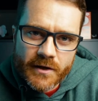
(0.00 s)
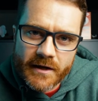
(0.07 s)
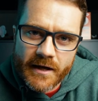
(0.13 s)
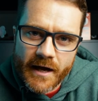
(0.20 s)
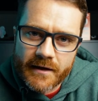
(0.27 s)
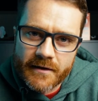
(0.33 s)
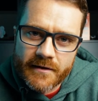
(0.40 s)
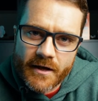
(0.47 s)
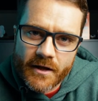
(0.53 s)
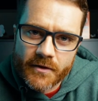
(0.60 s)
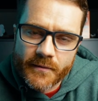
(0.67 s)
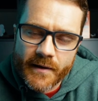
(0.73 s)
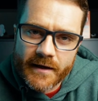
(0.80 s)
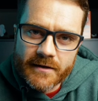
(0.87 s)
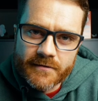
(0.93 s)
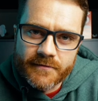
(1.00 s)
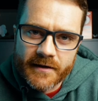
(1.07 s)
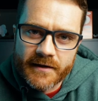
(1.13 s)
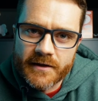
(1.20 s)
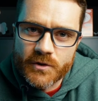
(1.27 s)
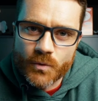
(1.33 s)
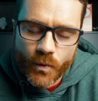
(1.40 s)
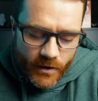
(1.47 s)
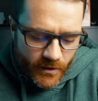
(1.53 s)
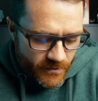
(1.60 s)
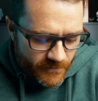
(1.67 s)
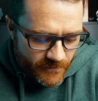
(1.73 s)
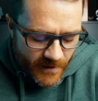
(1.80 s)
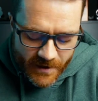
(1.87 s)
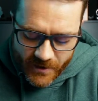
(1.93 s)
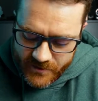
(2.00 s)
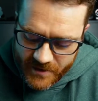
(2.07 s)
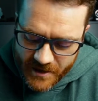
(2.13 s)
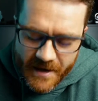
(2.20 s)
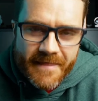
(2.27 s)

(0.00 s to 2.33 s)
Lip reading: again at the other end if I need to work on the files.